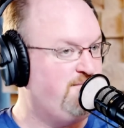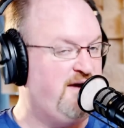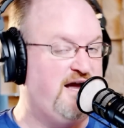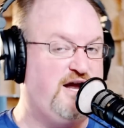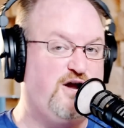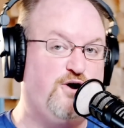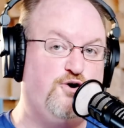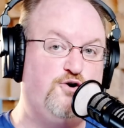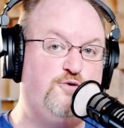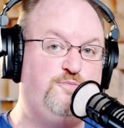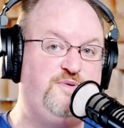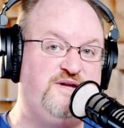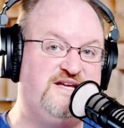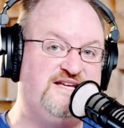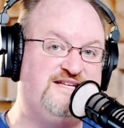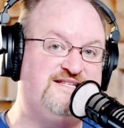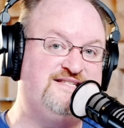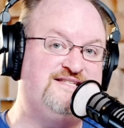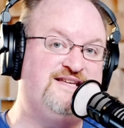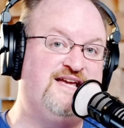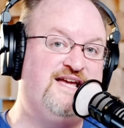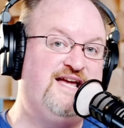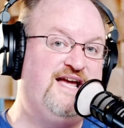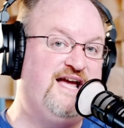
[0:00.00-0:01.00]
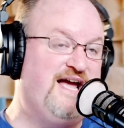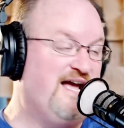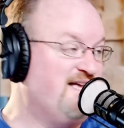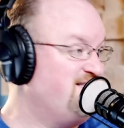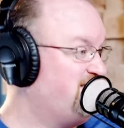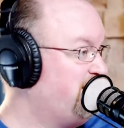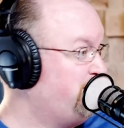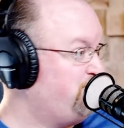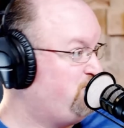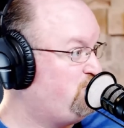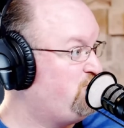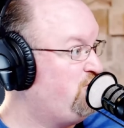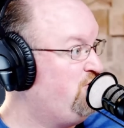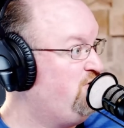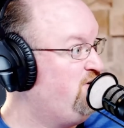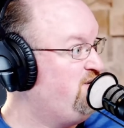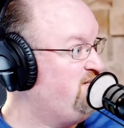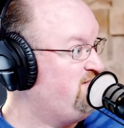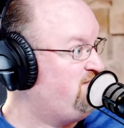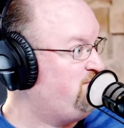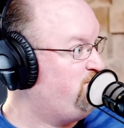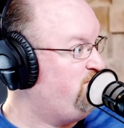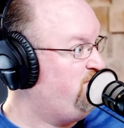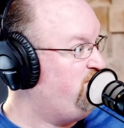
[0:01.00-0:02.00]
My hope is, as I'm sure
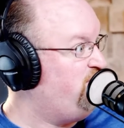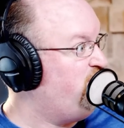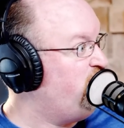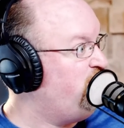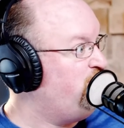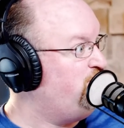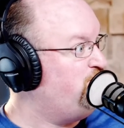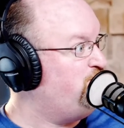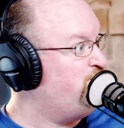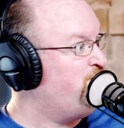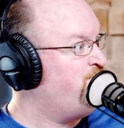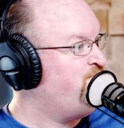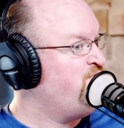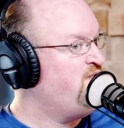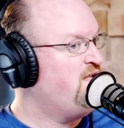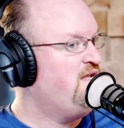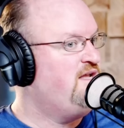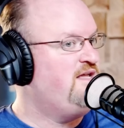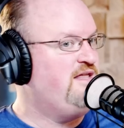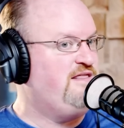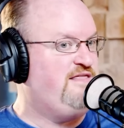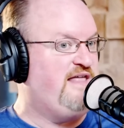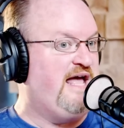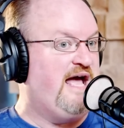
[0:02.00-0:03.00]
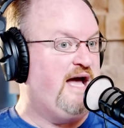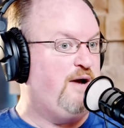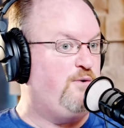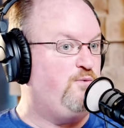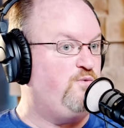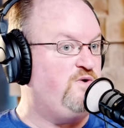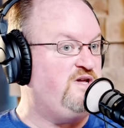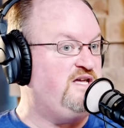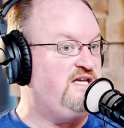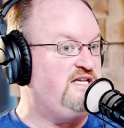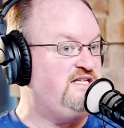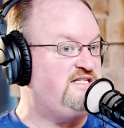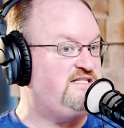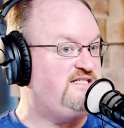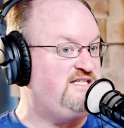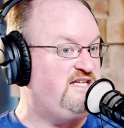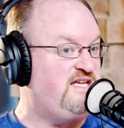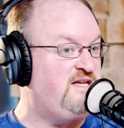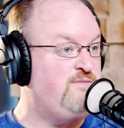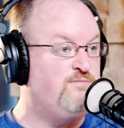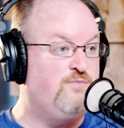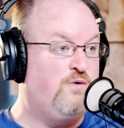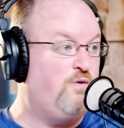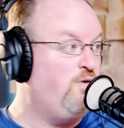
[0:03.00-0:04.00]
it's with you, that we
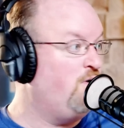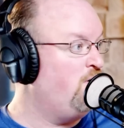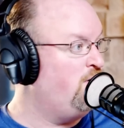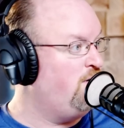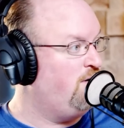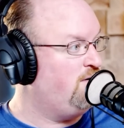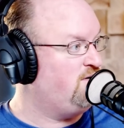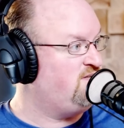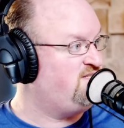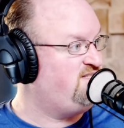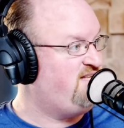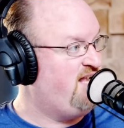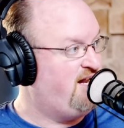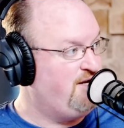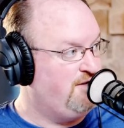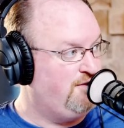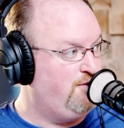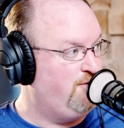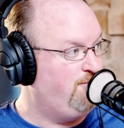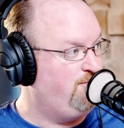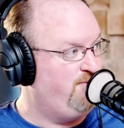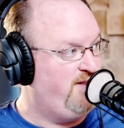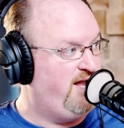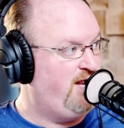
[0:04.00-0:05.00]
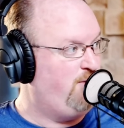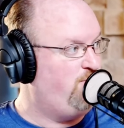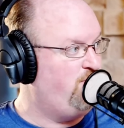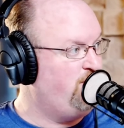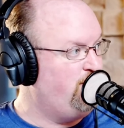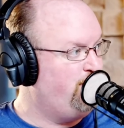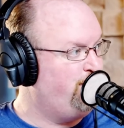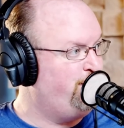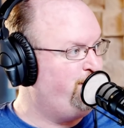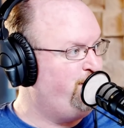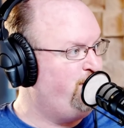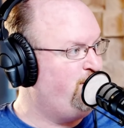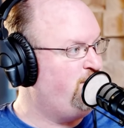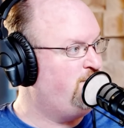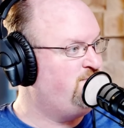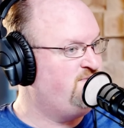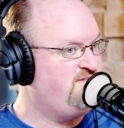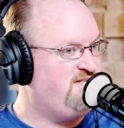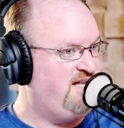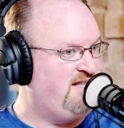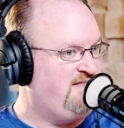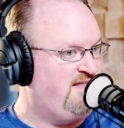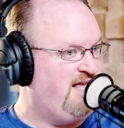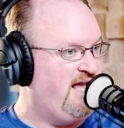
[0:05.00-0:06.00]
see more standalone Black Widow
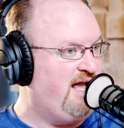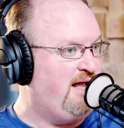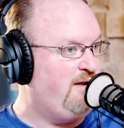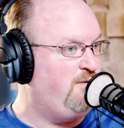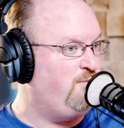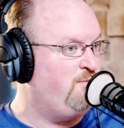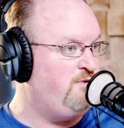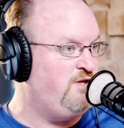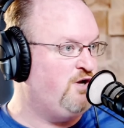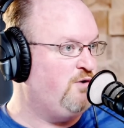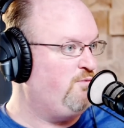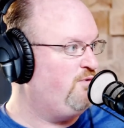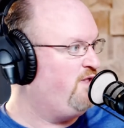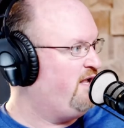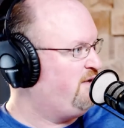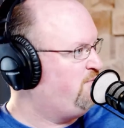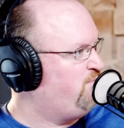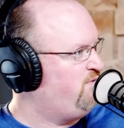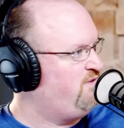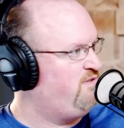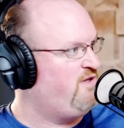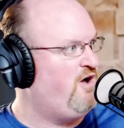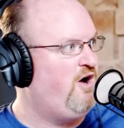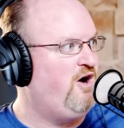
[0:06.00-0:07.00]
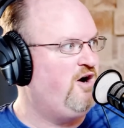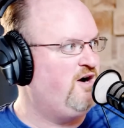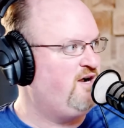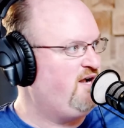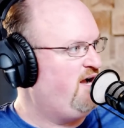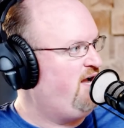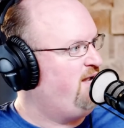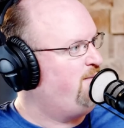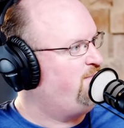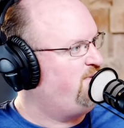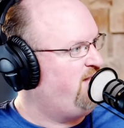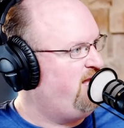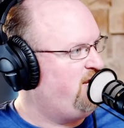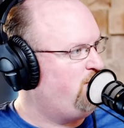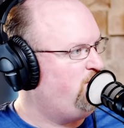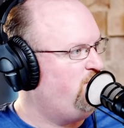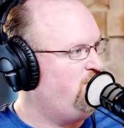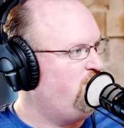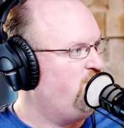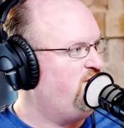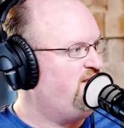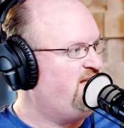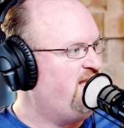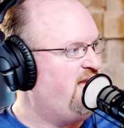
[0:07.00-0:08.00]
films, and that, like with Hawkeye and Black
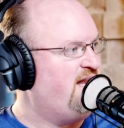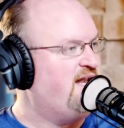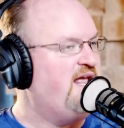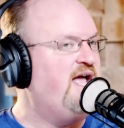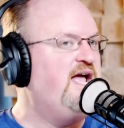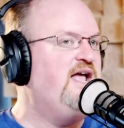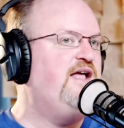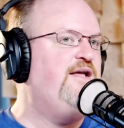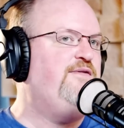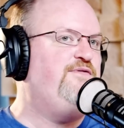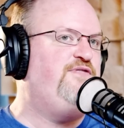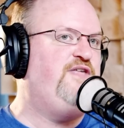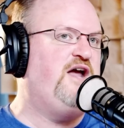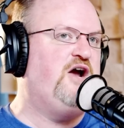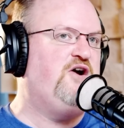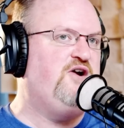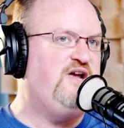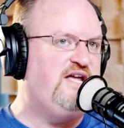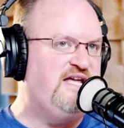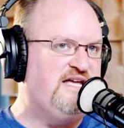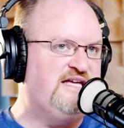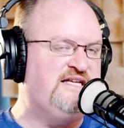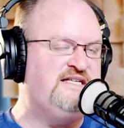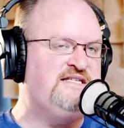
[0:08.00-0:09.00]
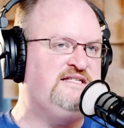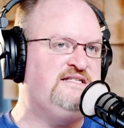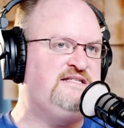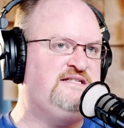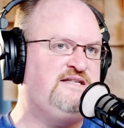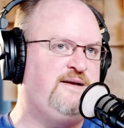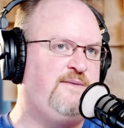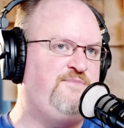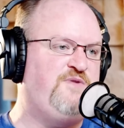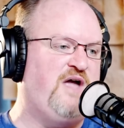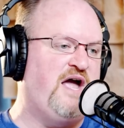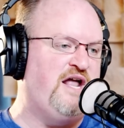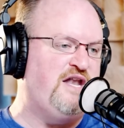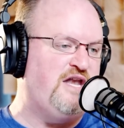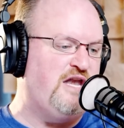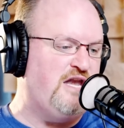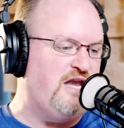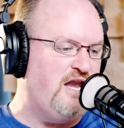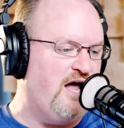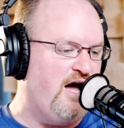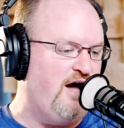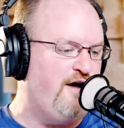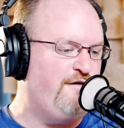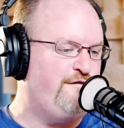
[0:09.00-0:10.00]
Widow, again, there is
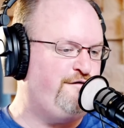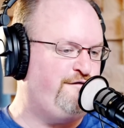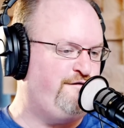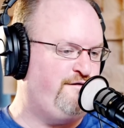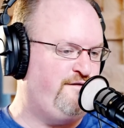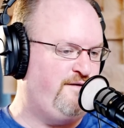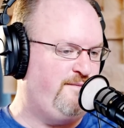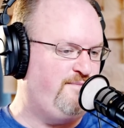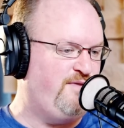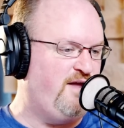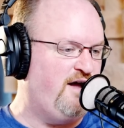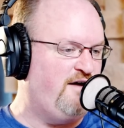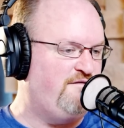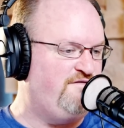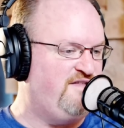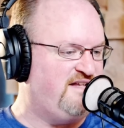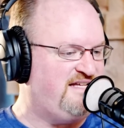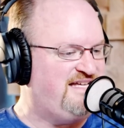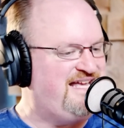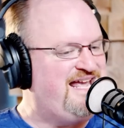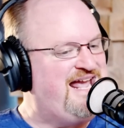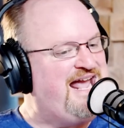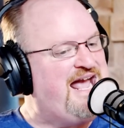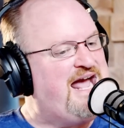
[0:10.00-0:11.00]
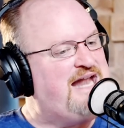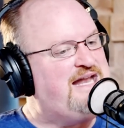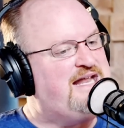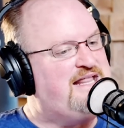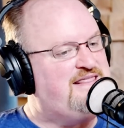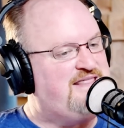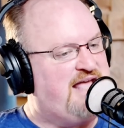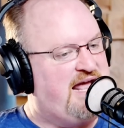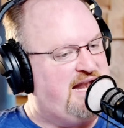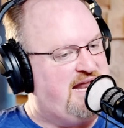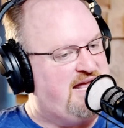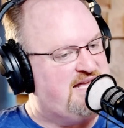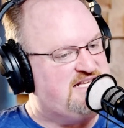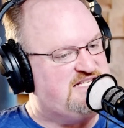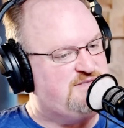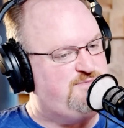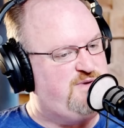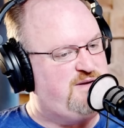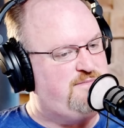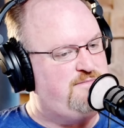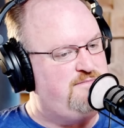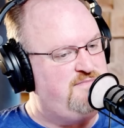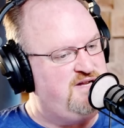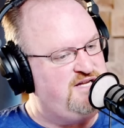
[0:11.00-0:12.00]
enough of the canon that has
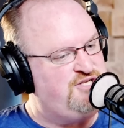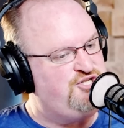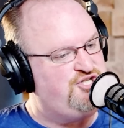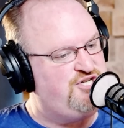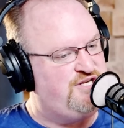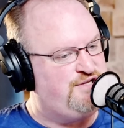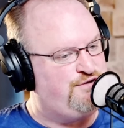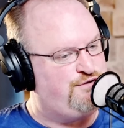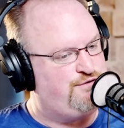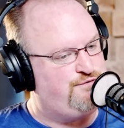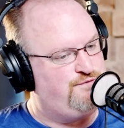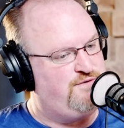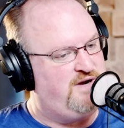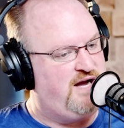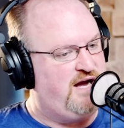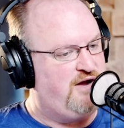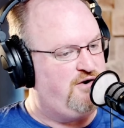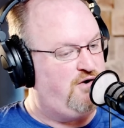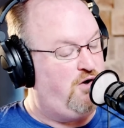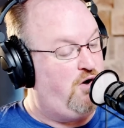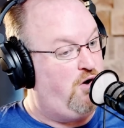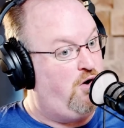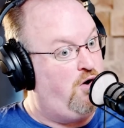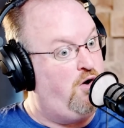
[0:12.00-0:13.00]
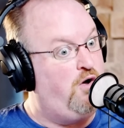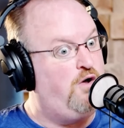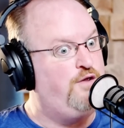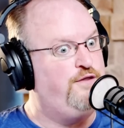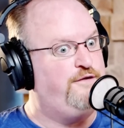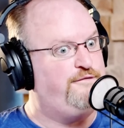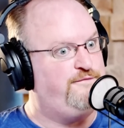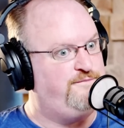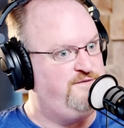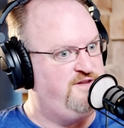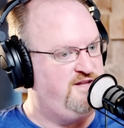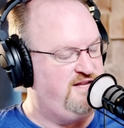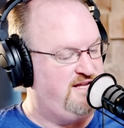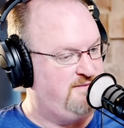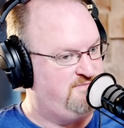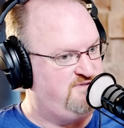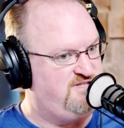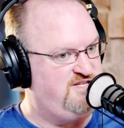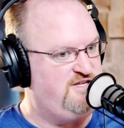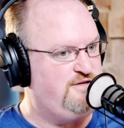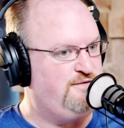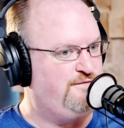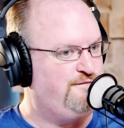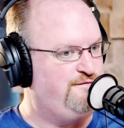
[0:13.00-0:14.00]
been mentioned throughout all of the
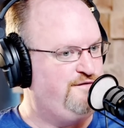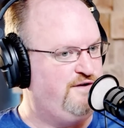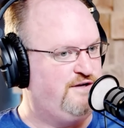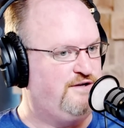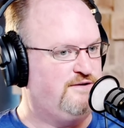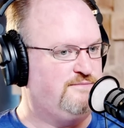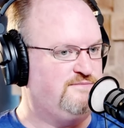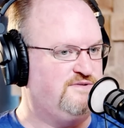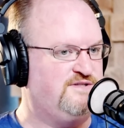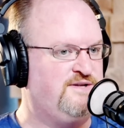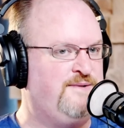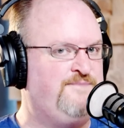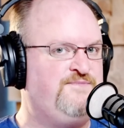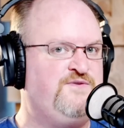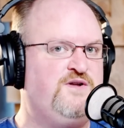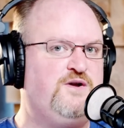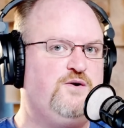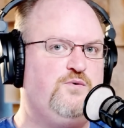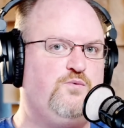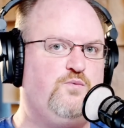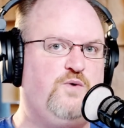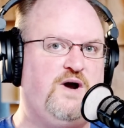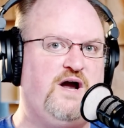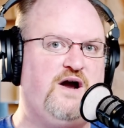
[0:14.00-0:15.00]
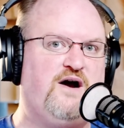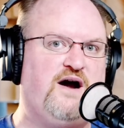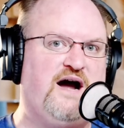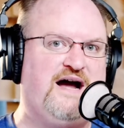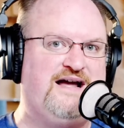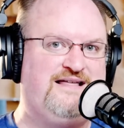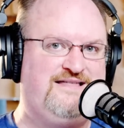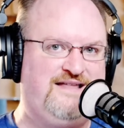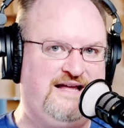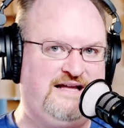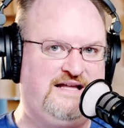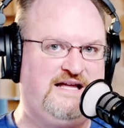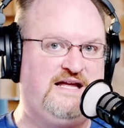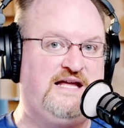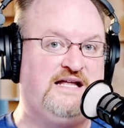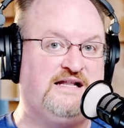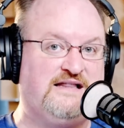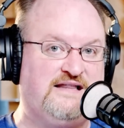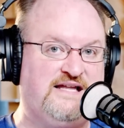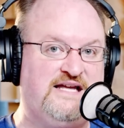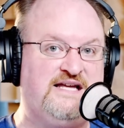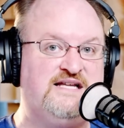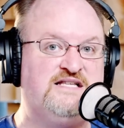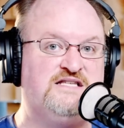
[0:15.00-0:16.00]
MCU films, where I think it
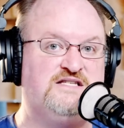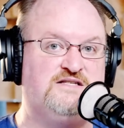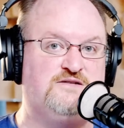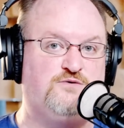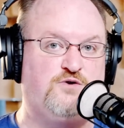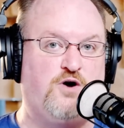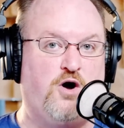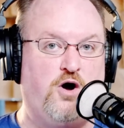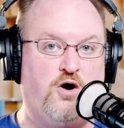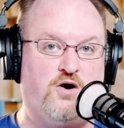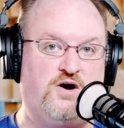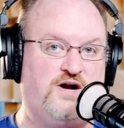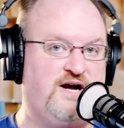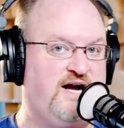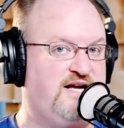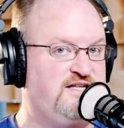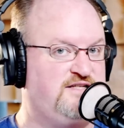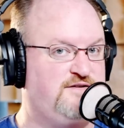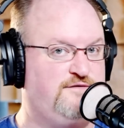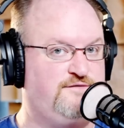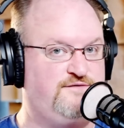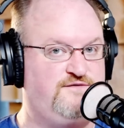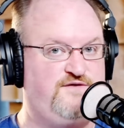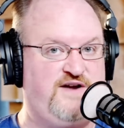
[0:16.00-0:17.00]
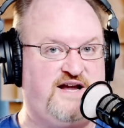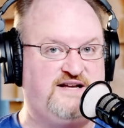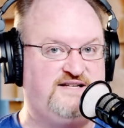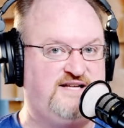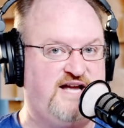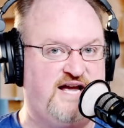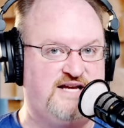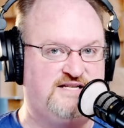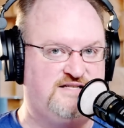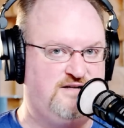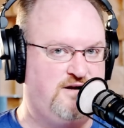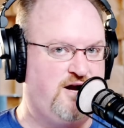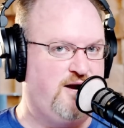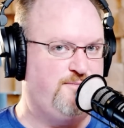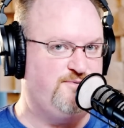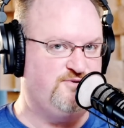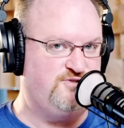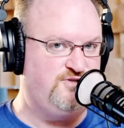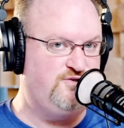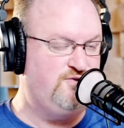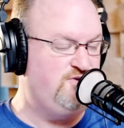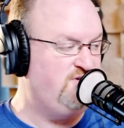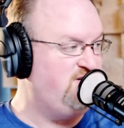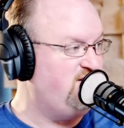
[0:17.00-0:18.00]
lends all kinds of fantastic
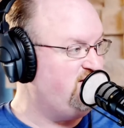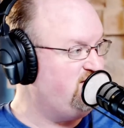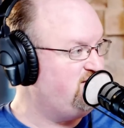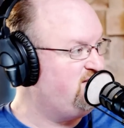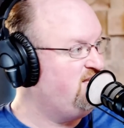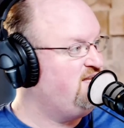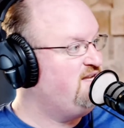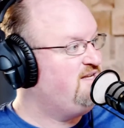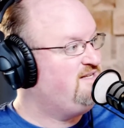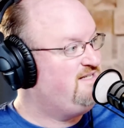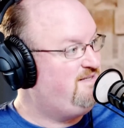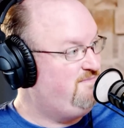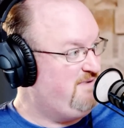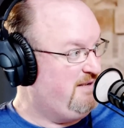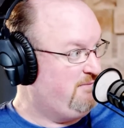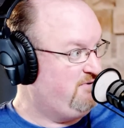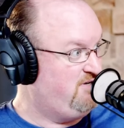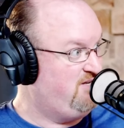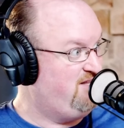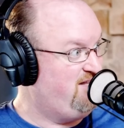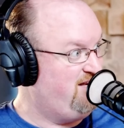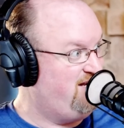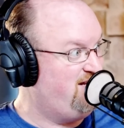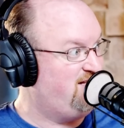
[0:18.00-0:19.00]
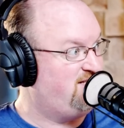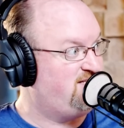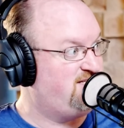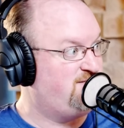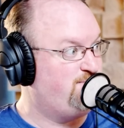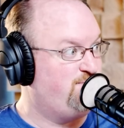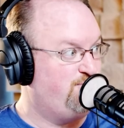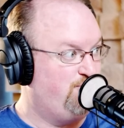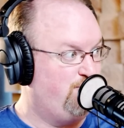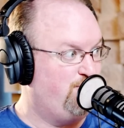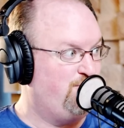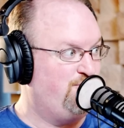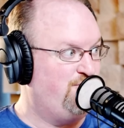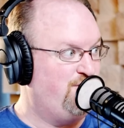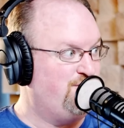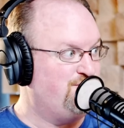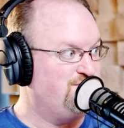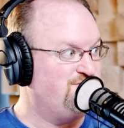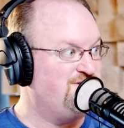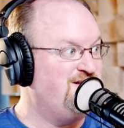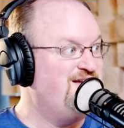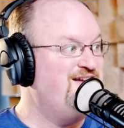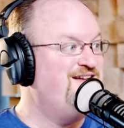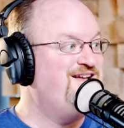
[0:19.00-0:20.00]
opportunities to be able to then explore
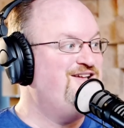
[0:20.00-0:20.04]
those.